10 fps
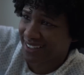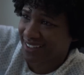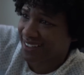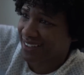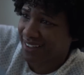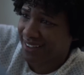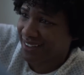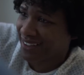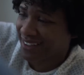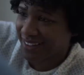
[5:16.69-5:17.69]

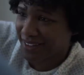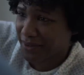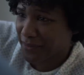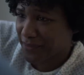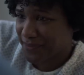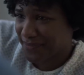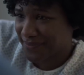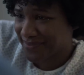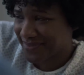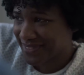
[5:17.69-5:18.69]

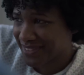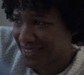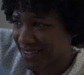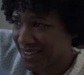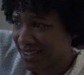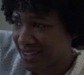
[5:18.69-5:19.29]
Nothing is said.